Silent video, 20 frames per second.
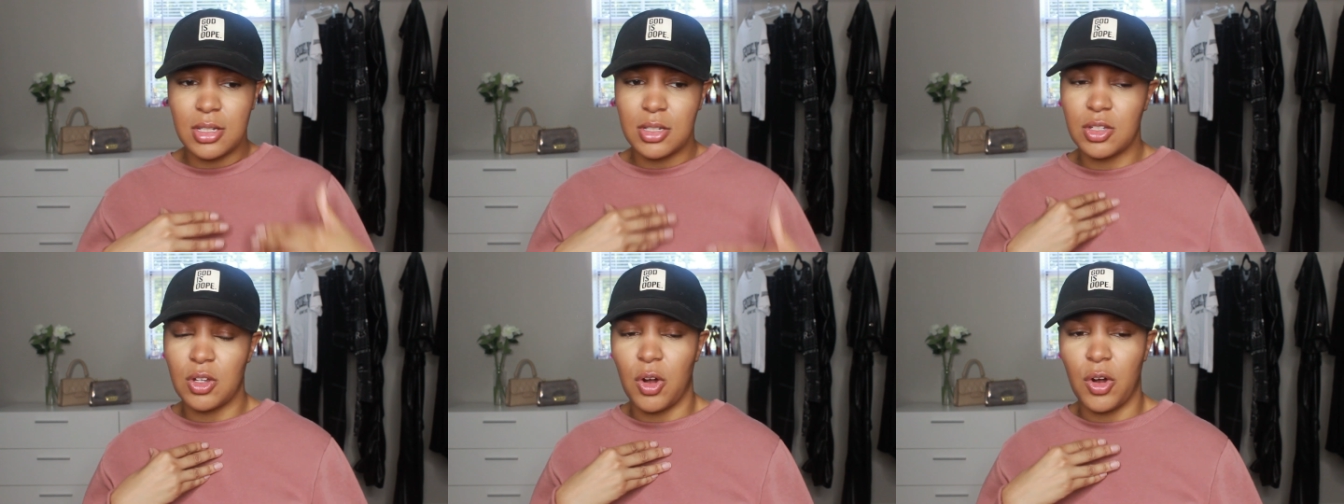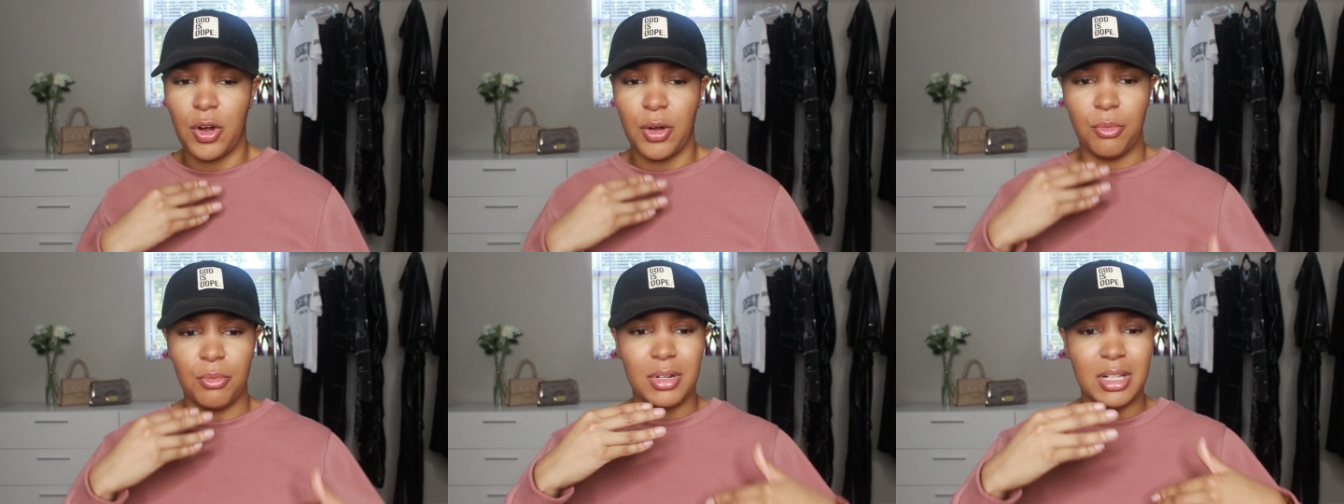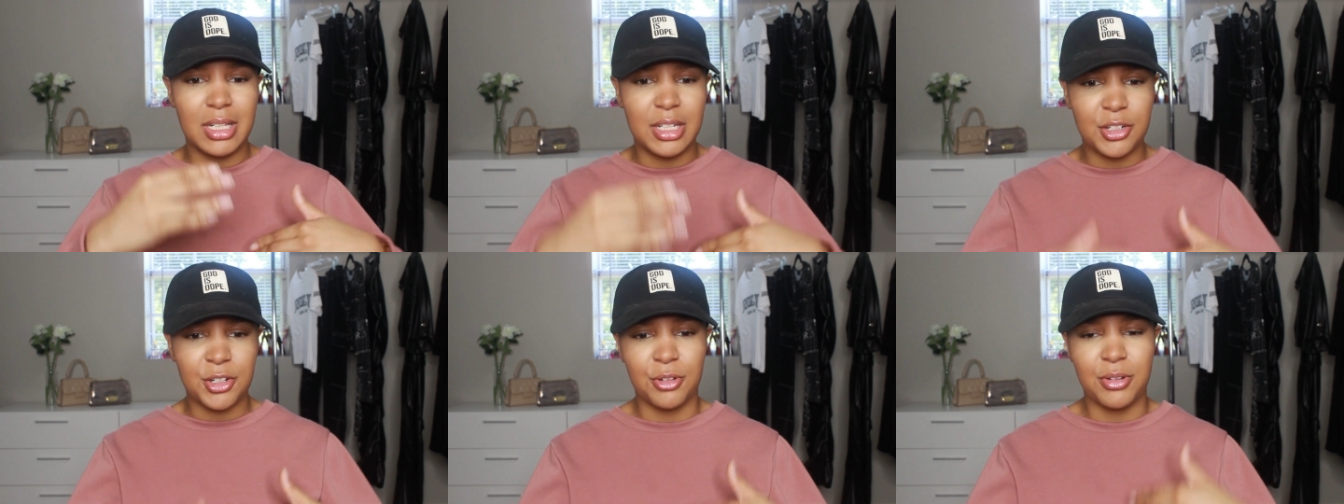to start
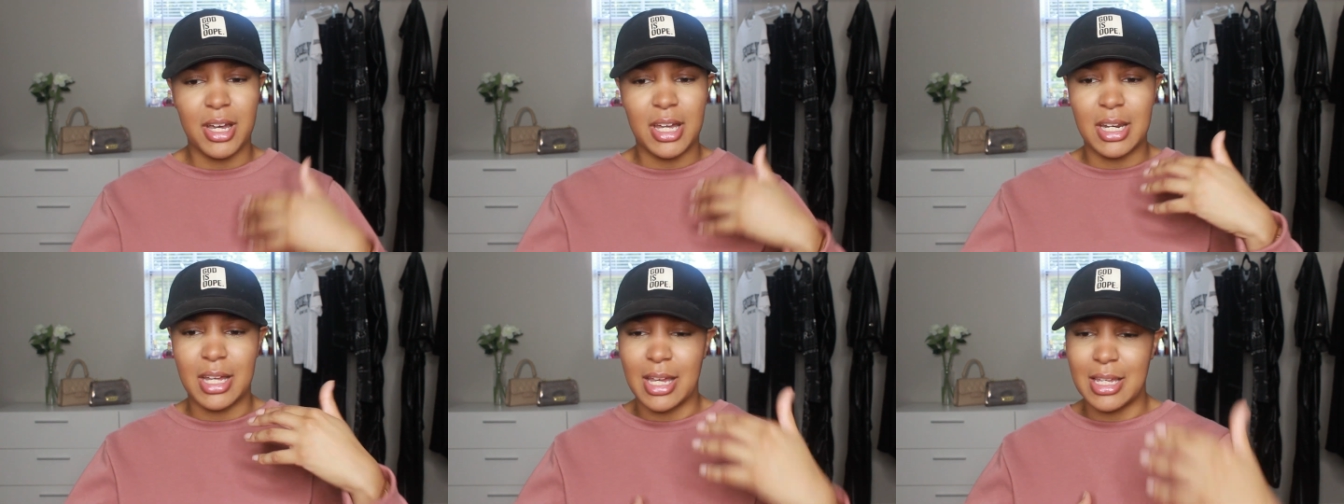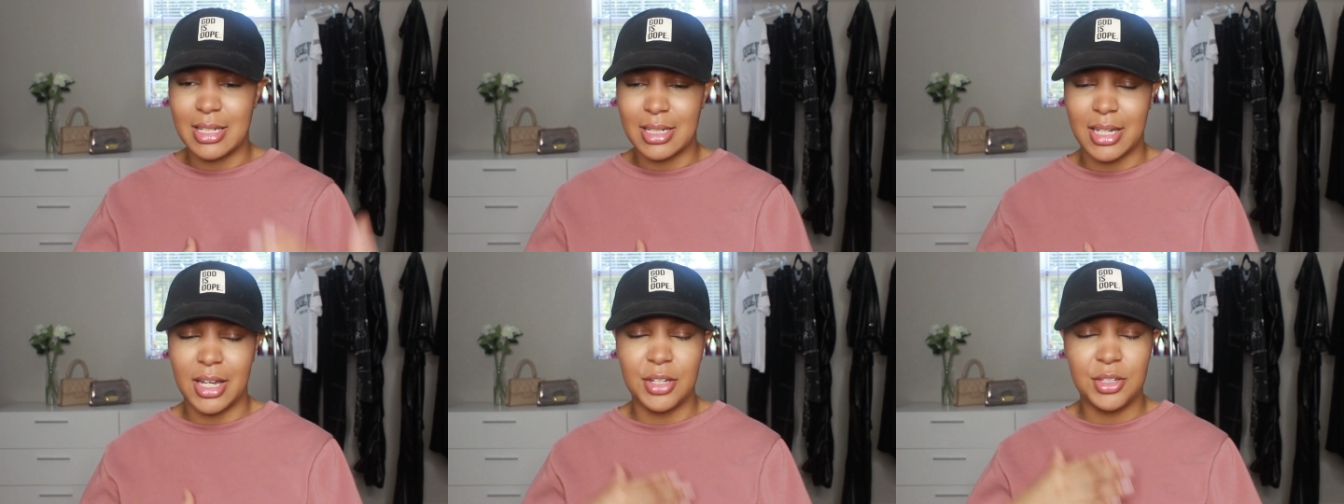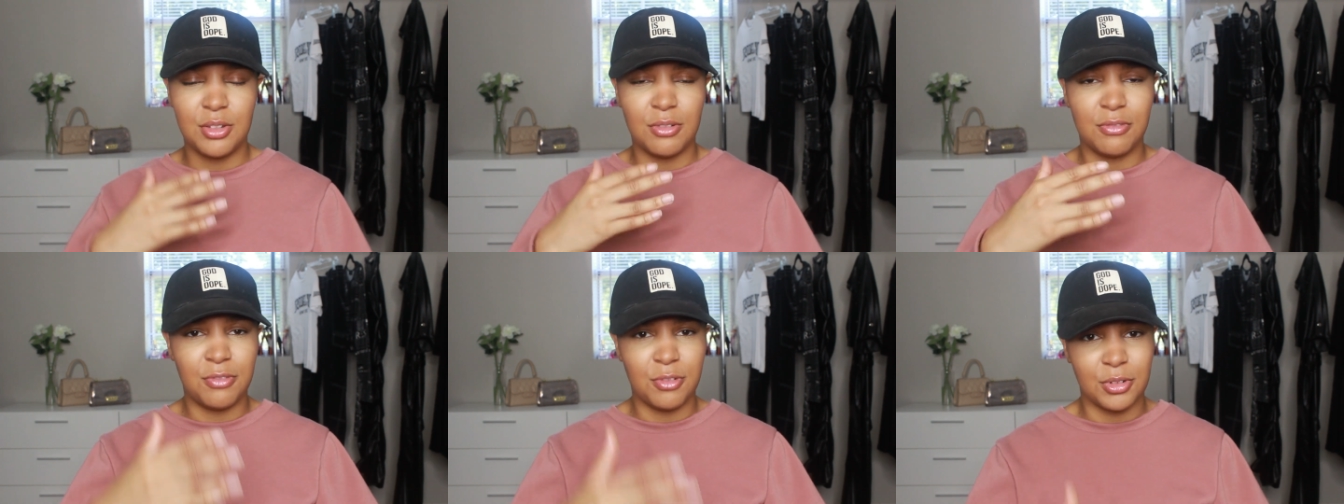really creating a
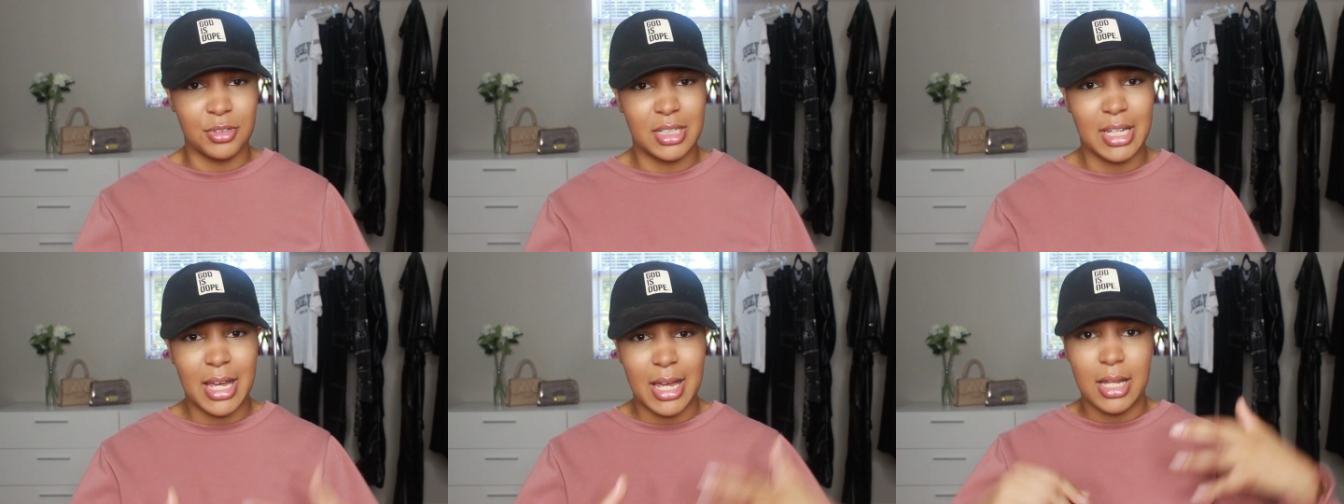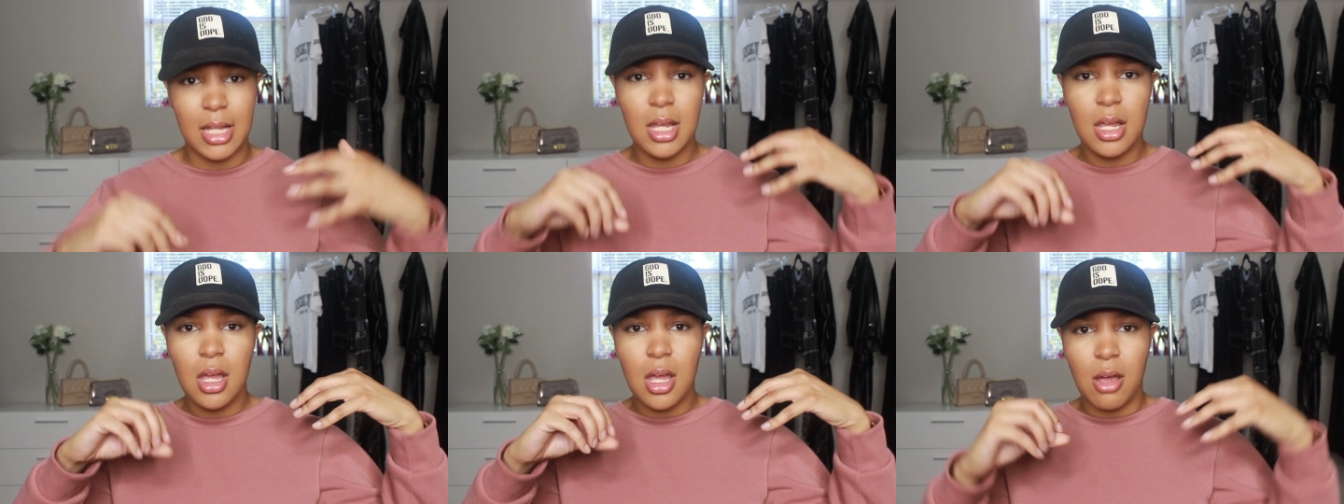schedule for that